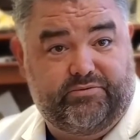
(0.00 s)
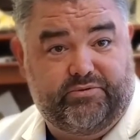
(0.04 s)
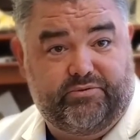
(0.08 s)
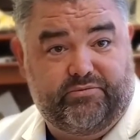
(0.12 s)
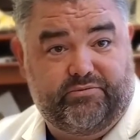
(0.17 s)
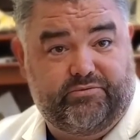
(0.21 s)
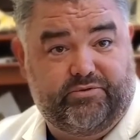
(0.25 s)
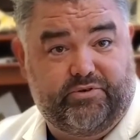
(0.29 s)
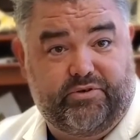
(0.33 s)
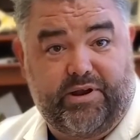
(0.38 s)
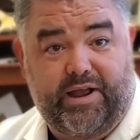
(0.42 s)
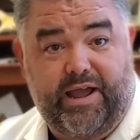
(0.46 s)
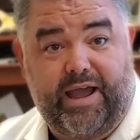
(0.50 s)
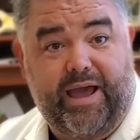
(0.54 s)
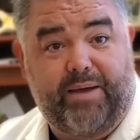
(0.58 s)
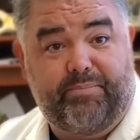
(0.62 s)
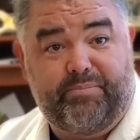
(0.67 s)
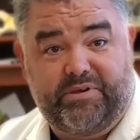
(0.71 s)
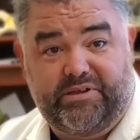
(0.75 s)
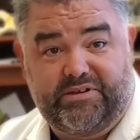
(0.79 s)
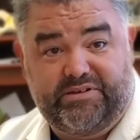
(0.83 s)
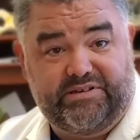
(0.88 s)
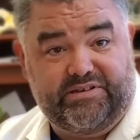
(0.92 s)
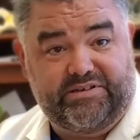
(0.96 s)
they're
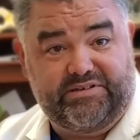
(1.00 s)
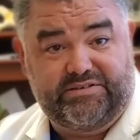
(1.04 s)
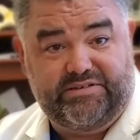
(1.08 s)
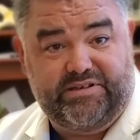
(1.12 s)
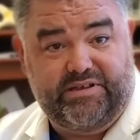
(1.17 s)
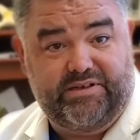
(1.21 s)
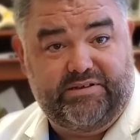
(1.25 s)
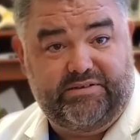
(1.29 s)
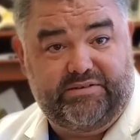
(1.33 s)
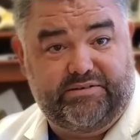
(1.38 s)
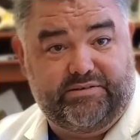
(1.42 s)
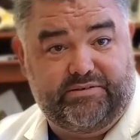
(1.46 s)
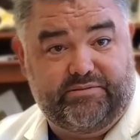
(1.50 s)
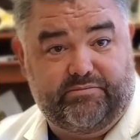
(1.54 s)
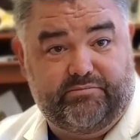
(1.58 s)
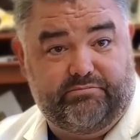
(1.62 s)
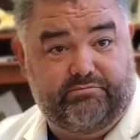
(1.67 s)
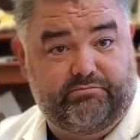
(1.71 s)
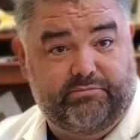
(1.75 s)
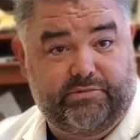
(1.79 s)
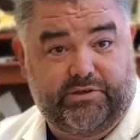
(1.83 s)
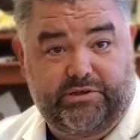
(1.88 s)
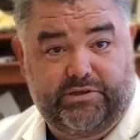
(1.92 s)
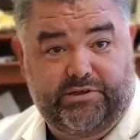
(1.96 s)
happy and content,
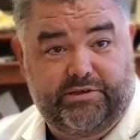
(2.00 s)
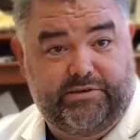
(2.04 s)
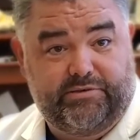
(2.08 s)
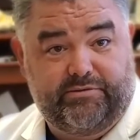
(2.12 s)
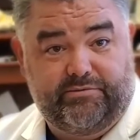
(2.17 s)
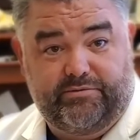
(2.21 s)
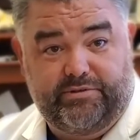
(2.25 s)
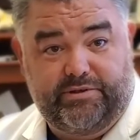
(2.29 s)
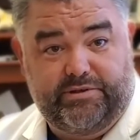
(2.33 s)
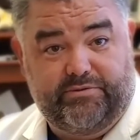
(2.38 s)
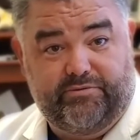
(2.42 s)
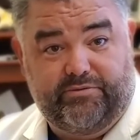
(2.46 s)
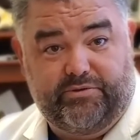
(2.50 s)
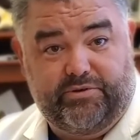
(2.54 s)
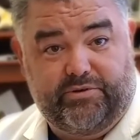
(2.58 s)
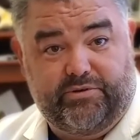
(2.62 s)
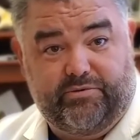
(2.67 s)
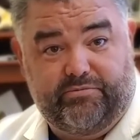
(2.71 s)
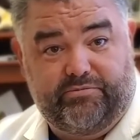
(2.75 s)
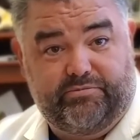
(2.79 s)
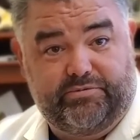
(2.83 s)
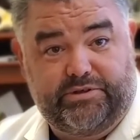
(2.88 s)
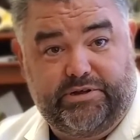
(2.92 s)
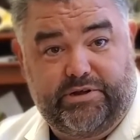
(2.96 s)
and
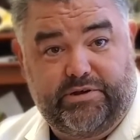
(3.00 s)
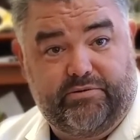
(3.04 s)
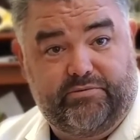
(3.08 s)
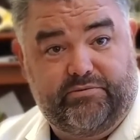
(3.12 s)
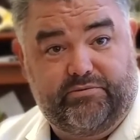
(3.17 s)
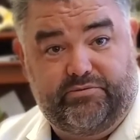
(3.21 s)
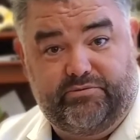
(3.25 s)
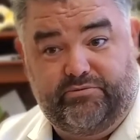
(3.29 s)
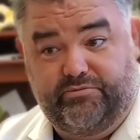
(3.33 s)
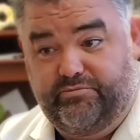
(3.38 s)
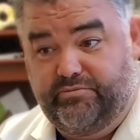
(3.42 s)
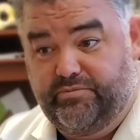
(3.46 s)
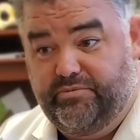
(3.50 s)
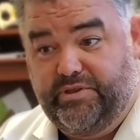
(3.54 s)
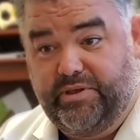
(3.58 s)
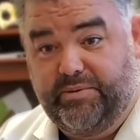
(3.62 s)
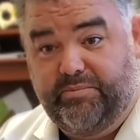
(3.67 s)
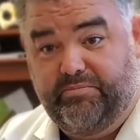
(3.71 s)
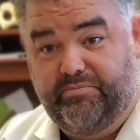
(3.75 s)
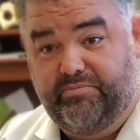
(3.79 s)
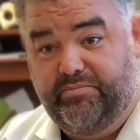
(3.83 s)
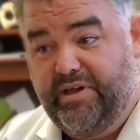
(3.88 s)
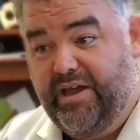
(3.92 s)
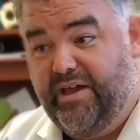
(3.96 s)

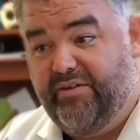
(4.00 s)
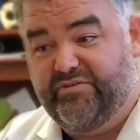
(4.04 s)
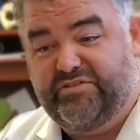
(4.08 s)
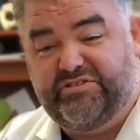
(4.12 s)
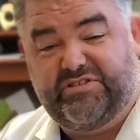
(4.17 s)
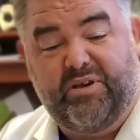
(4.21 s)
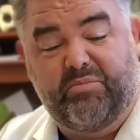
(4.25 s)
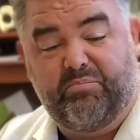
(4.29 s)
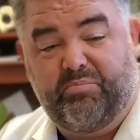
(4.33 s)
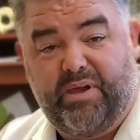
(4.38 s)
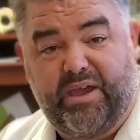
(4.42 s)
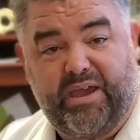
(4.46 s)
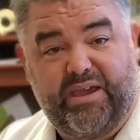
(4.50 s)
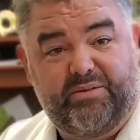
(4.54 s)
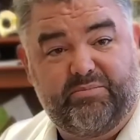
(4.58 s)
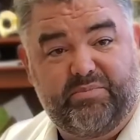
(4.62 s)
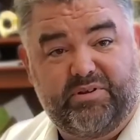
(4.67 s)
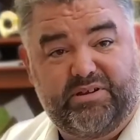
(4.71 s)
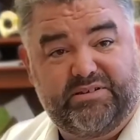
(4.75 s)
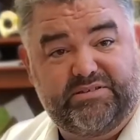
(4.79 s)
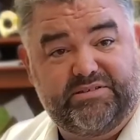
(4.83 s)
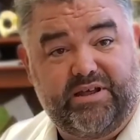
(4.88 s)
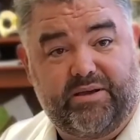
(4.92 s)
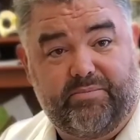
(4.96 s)
they have some pain, but
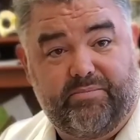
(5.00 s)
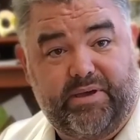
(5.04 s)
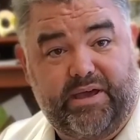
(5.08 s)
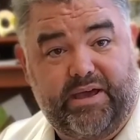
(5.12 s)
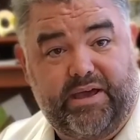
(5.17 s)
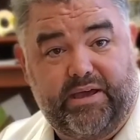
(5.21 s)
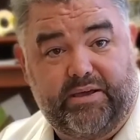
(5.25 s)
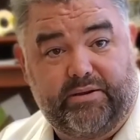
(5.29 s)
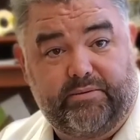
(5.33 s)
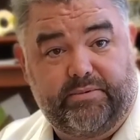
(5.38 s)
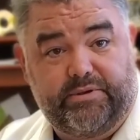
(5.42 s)
it's not bad.